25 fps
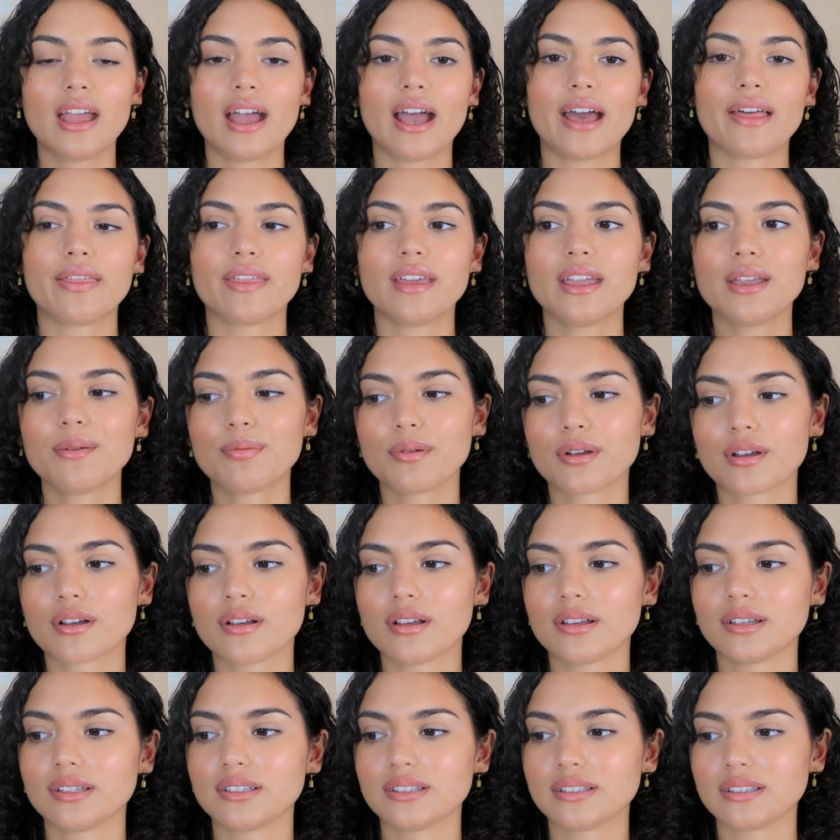I think
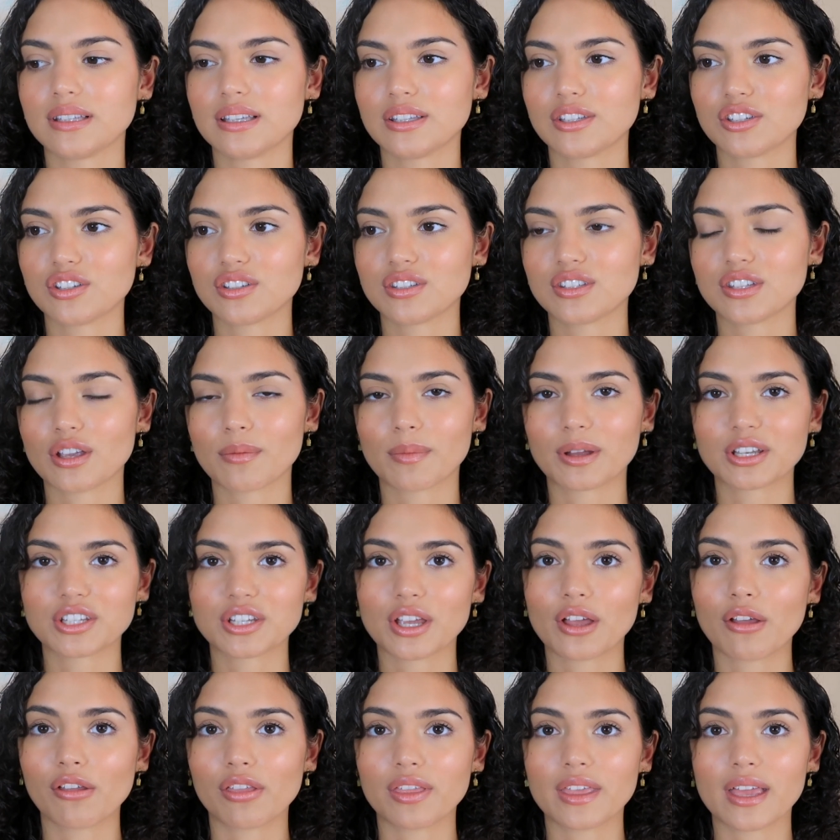because it's just so much
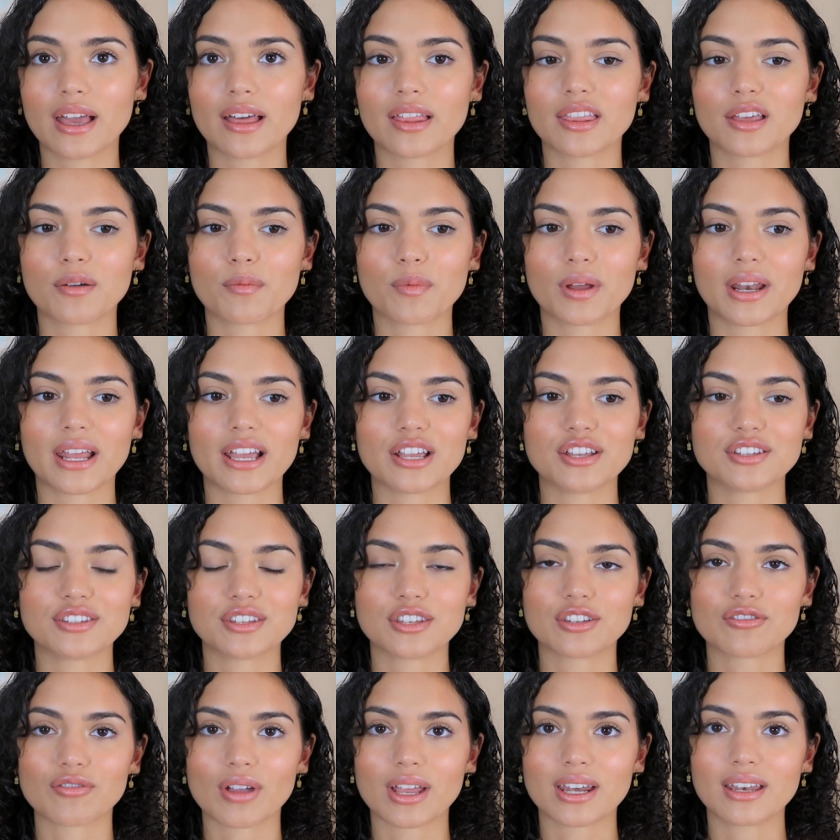healthier than when I used
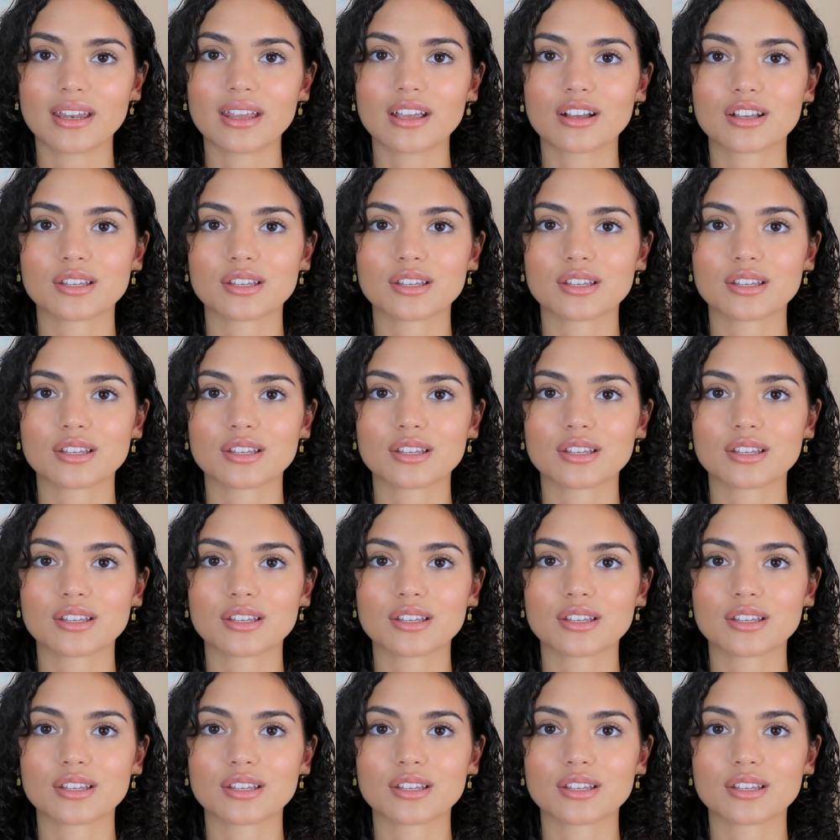to straighten it,